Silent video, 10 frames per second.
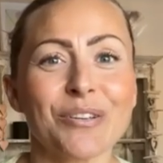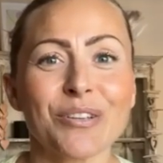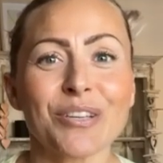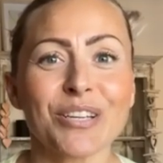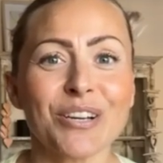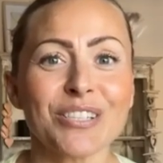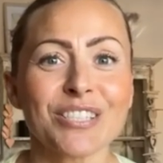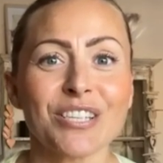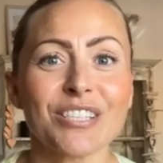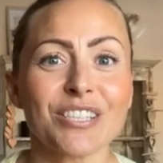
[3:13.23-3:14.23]
you can
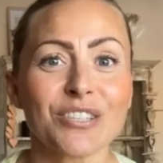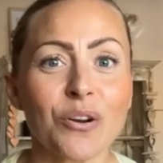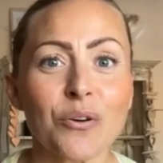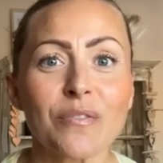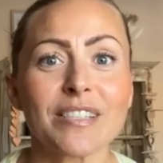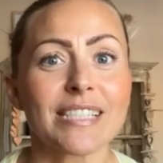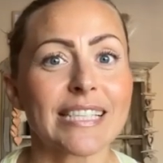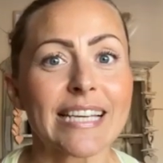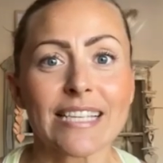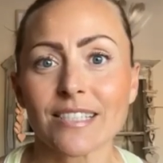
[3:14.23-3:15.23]
ask to dissolve and
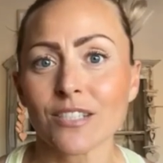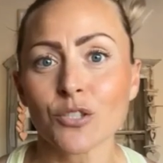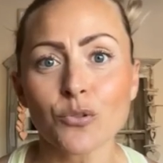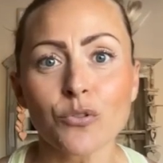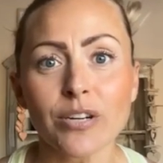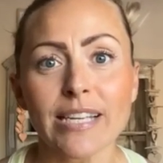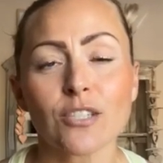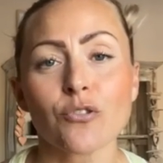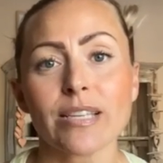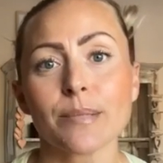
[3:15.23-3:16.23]
delete and destroy
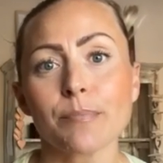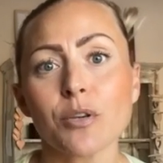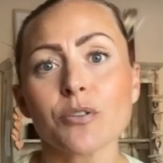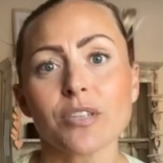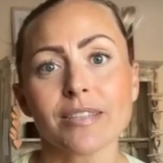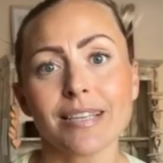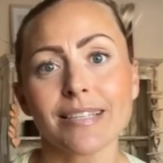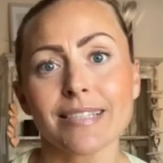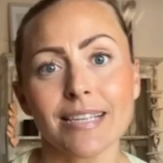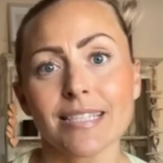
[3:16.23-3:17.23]
and transmute
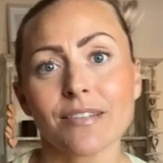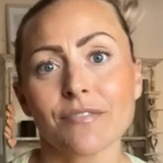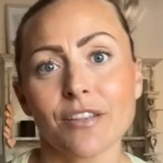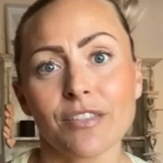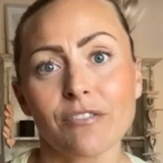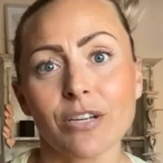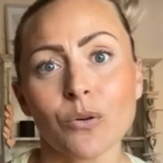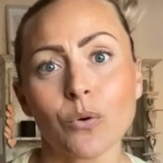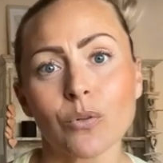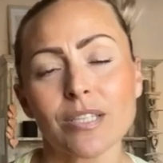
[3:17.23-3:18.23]
these negative etheric
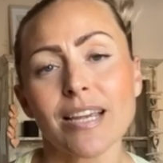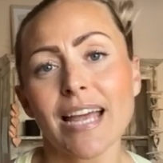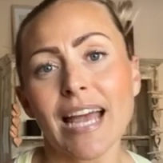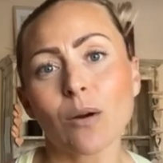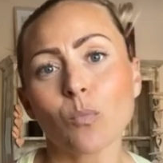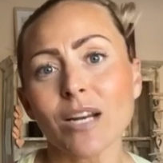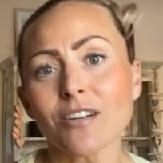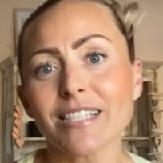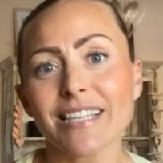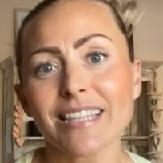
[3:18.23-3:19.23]
cords. And when
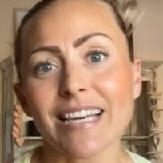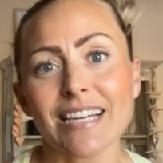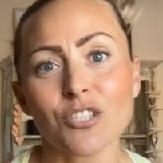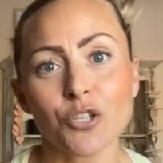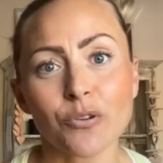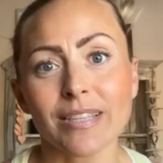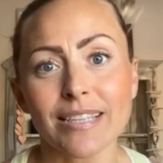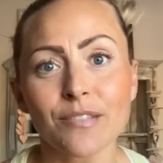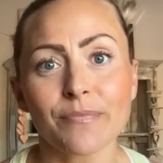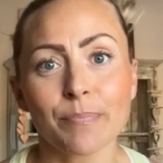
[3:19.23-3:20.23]
I did that during
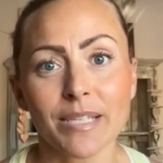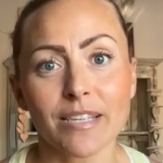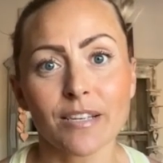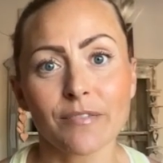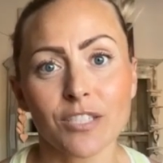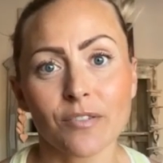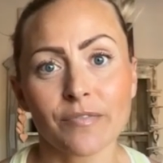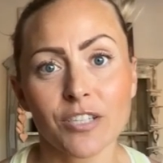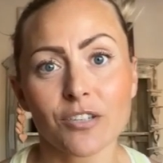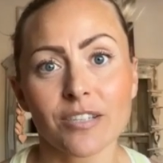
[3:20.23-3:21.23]
this particular
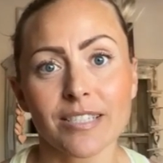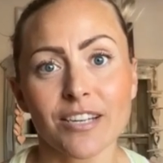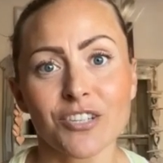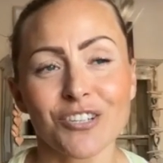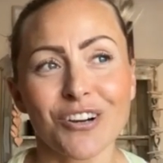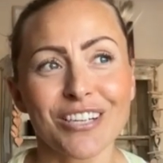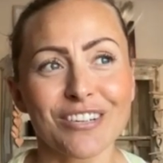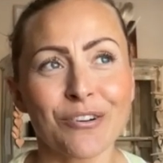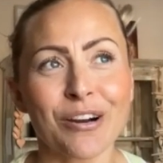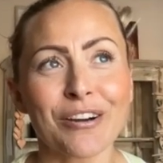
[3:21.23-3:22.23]
visualization, I
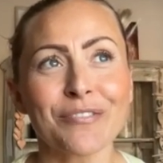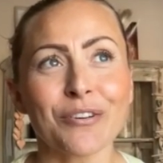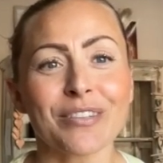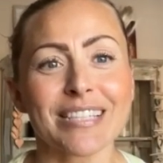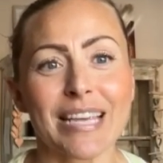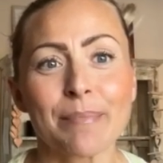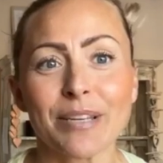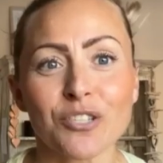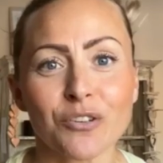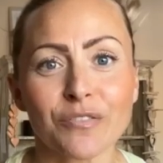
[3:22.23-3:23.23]
kind of got this
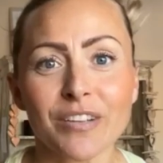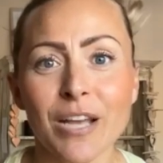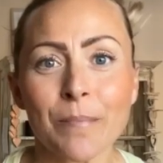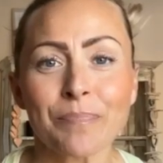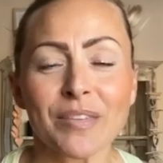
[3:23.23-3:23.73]
image of,